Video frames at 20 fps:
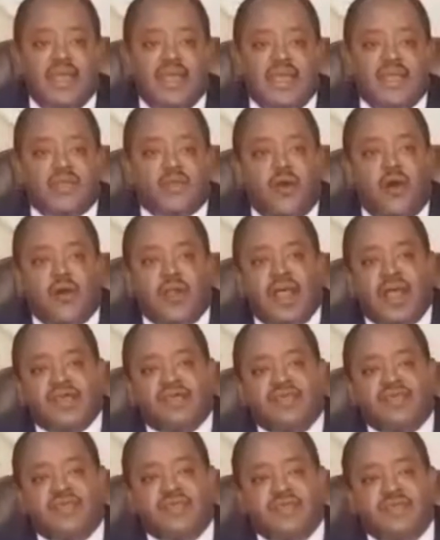It calls
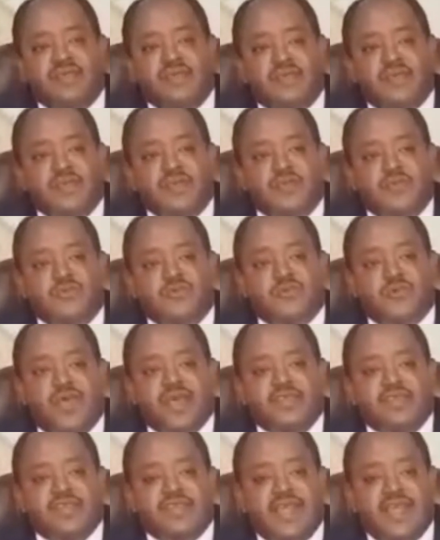us to
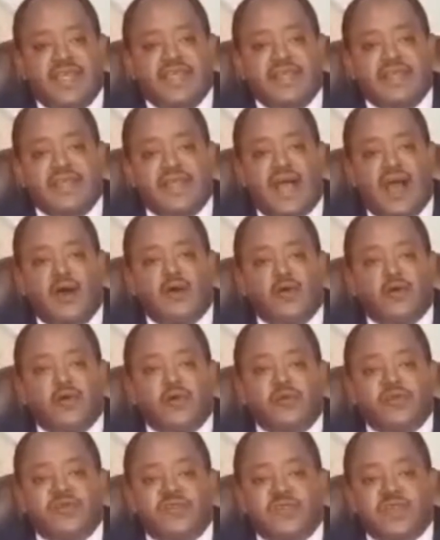extend our
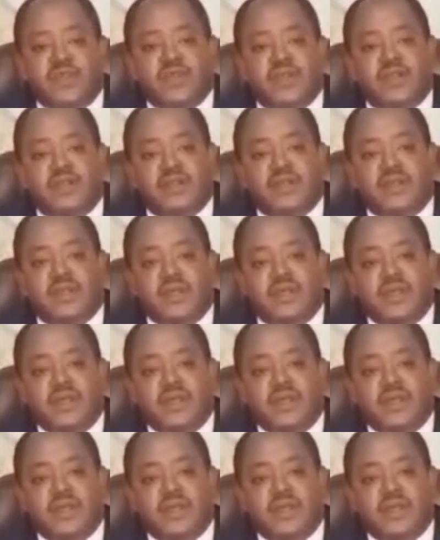concern